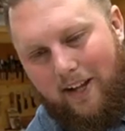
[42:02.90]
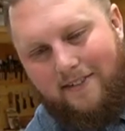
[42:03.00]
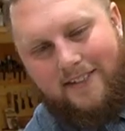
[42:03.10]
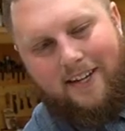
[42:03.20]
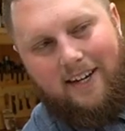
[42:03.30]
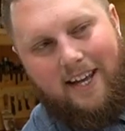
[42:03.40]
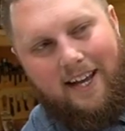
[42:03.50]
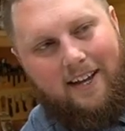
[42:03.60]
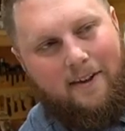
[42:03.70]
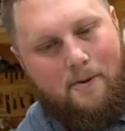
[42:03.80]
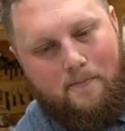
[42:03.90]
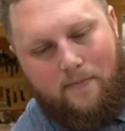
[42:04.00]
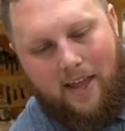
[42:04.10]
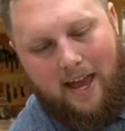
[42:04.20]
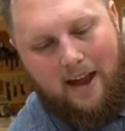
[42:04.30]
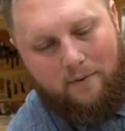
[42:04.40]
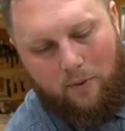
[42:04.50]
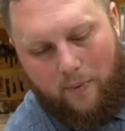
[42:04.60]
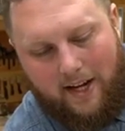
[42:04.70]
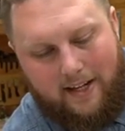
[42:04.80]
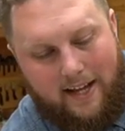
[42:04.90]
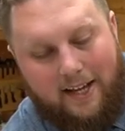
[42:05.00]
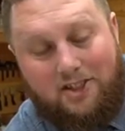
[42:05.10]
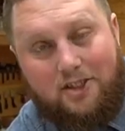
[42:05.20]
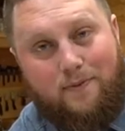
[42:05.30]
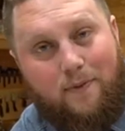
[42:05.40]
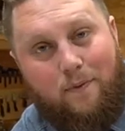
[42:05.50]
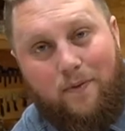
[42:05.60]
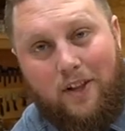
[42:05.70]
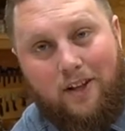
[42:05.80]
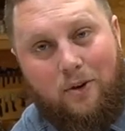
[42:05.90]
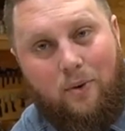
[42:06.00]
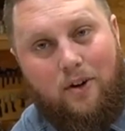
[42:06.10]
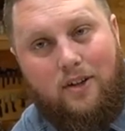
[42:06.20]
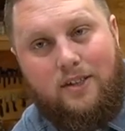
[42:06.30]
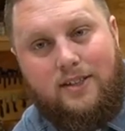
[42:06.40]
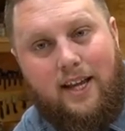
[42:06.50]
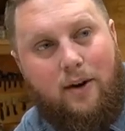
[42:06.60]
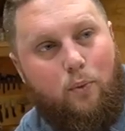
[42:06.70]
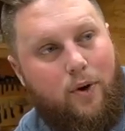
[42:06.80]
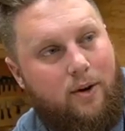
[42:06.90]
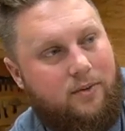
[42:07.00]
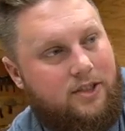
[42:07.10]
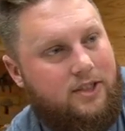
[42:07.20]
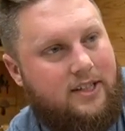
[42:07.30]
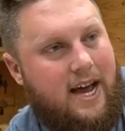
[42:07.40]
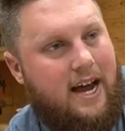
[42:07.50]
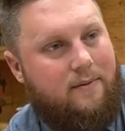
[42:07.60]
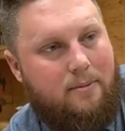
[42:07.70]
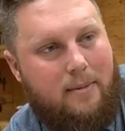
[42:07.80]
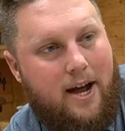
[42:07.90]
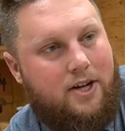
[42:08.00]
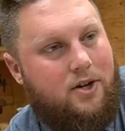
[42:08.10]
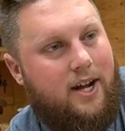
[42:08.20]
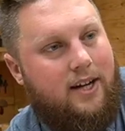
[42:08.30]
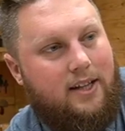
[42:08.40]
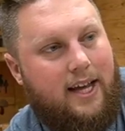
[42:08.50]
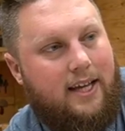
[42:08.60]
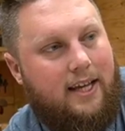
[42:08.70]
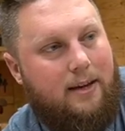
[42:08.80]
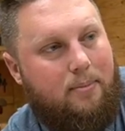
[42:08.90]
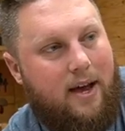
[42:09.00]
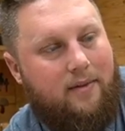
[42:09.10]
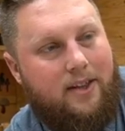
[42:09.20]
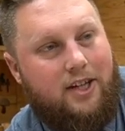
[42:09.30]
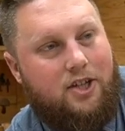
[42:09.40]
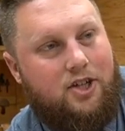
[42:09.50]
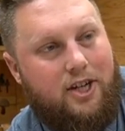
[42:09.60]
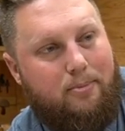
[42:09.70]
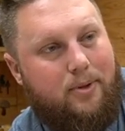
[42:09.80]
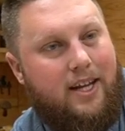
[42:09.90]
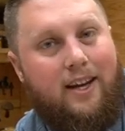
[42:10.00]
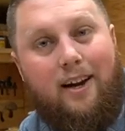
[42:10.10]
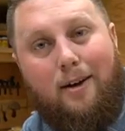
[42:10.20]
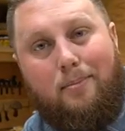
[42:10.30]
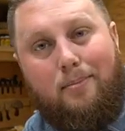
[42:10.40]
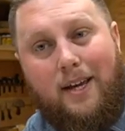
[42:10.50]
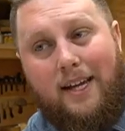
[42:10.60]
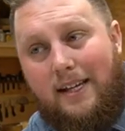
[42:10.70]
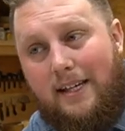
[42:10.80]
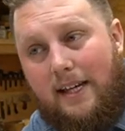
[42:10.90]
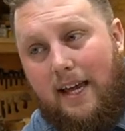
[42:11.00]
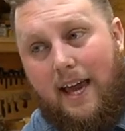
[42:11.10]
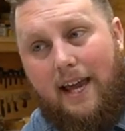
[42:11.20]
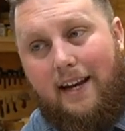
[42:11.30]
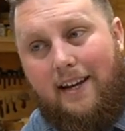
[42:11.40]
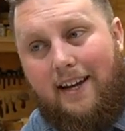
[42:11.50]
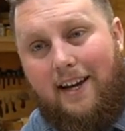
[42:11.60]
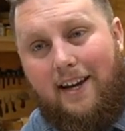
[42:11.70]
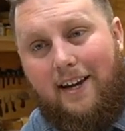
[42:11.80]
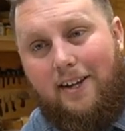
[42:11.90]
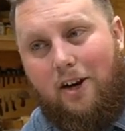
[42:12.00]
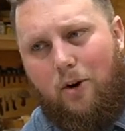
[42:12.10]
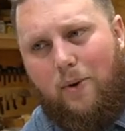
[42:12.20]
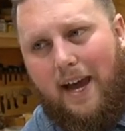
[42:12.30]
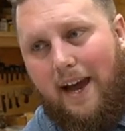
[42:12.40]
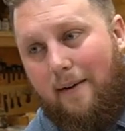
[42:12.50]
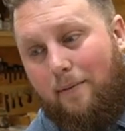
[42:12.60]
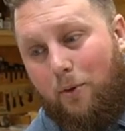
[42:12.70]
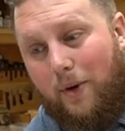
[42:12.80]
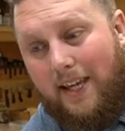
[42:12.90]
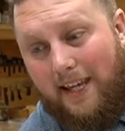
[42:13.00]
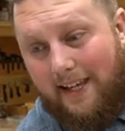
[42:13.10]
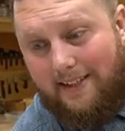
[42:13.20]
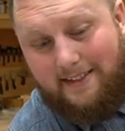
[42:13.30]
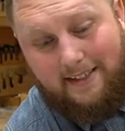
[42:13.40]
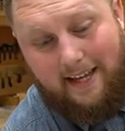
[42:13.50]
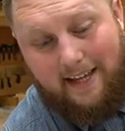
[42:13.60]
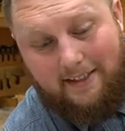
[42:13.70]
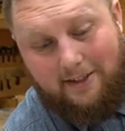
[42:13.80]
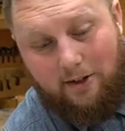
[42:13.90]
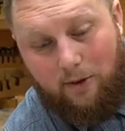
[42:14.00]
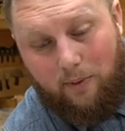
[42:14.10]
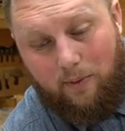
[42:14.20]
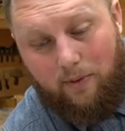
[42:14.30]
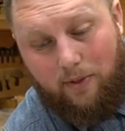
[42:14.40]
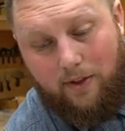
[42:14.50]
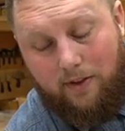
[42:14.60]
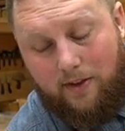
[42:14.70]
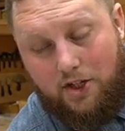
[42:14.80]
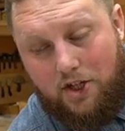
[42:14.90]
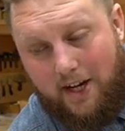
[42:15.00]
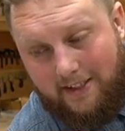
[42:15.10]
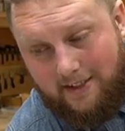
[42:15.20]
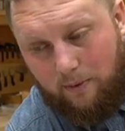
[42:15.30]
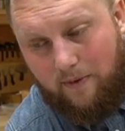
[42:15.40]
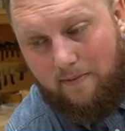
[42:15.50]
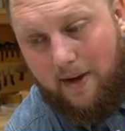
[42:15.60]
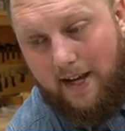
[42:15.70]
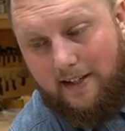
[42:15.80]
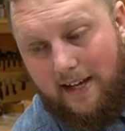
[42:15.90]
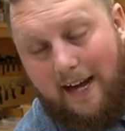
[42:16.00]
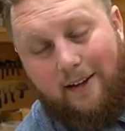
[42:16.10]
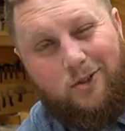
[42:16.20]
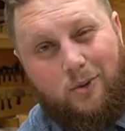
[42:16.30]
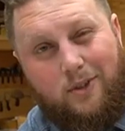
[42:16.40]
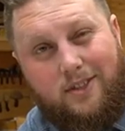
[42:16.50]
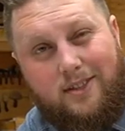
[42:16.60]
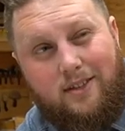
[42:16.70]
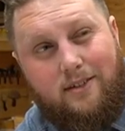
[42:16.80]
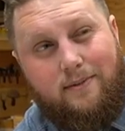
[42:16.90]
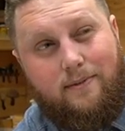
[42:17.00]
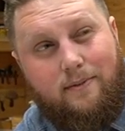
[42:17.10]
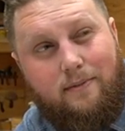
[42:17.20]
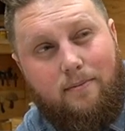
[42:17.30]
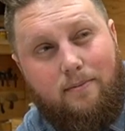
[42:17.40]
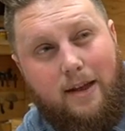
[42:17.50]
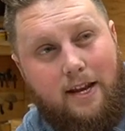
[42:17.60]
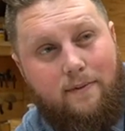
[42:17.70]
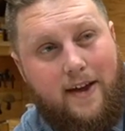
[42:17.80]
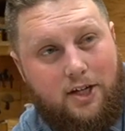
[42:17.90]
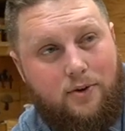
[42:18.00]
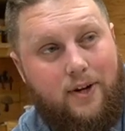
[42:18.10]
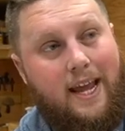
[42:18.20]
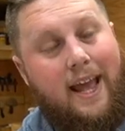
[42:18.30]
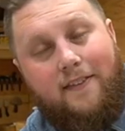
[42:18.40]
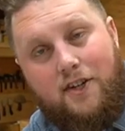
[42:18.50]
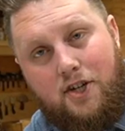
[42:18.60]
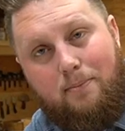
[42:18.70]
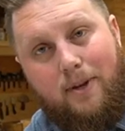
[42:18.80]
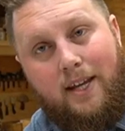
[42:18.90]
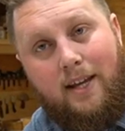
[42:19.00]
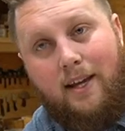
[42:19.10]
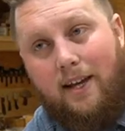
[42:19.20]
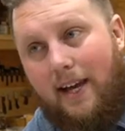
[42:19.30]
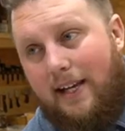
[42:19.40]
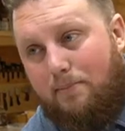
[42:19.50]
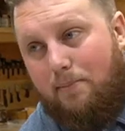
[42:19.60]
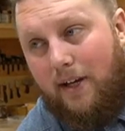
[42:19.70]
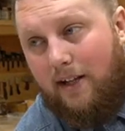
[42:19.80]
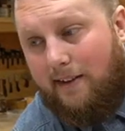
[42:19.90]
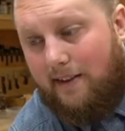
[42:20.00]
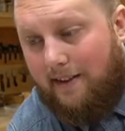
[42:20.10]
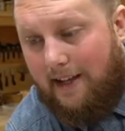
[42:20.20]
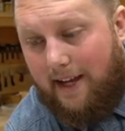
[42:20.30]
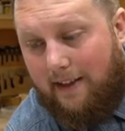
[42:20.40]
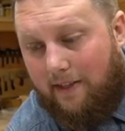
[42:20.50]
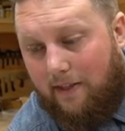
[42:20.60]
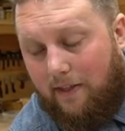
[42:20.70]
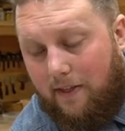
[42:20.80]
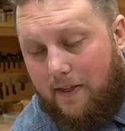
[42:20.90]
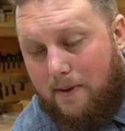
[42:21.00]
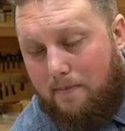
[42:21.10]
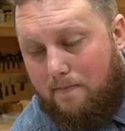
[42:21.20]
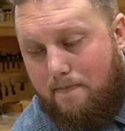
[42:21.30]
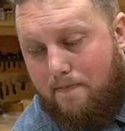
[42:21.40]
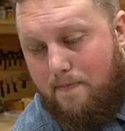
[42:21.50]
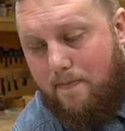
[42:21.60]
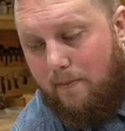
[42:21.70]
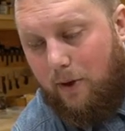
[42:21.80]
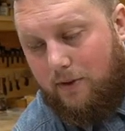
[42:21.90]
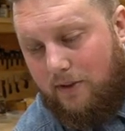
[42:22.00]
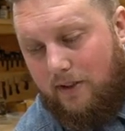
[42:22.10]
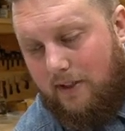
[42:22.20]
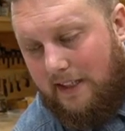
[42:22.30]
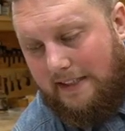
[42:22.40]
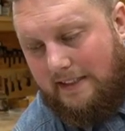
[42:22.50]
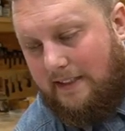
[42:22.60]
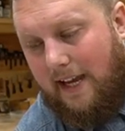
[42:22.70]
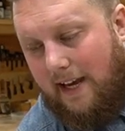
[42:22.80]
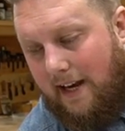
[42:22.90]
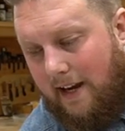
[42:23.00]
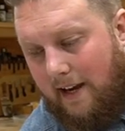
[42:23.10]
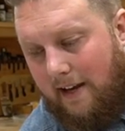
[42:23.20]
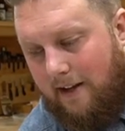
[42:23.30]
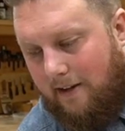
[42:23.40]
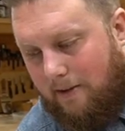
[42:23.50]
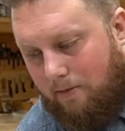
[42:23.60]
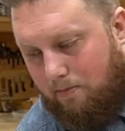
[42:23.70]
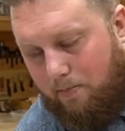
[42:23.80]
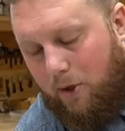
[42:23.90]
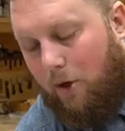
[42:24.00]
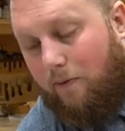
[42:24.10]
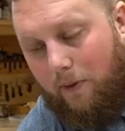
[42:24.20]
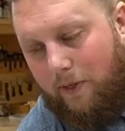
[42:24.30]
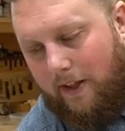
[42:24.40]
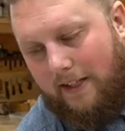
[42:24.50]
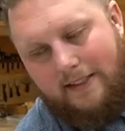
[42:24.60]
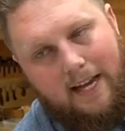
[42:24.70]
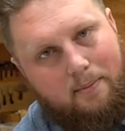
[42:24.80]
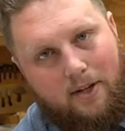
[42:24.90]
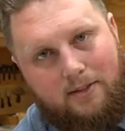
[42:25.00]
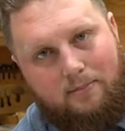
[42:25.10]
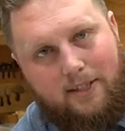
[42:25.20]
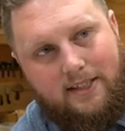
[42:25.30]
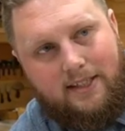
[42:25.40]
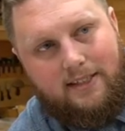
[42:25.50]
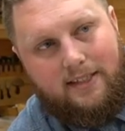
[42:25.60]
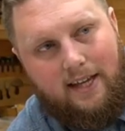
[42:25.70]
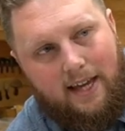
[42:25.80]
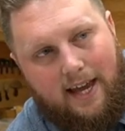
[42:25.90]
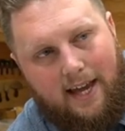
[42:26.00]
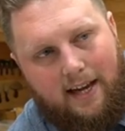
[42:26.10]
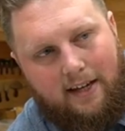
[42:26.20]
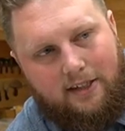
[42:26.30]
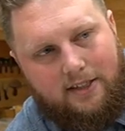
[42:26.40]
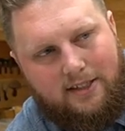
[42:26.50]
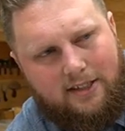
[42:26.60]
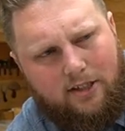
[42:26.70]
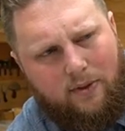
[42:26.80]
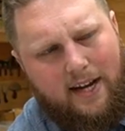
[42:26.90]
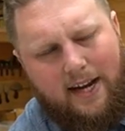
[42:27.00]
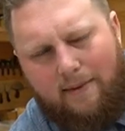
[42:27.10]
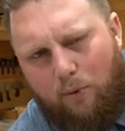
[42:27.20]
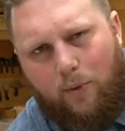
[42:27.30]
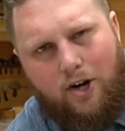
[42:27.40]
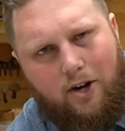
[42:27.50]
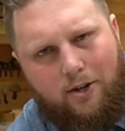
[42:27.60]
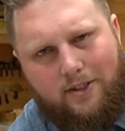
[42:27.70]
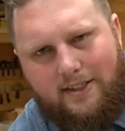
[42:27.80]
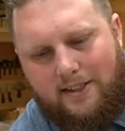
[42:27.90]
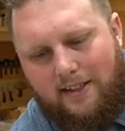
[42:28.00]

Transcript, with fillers: of Sunday, every weekday just fulfilling orders, and Wit was just out of her mind trying to, like, keep everything shipped and up. And, uh, you know, we have three kids. And so the, the changes that we've made to outsource the manufacturing and the shipping has been like the most insane, beautiful thing that's happened to this business. And just so that everyone knows,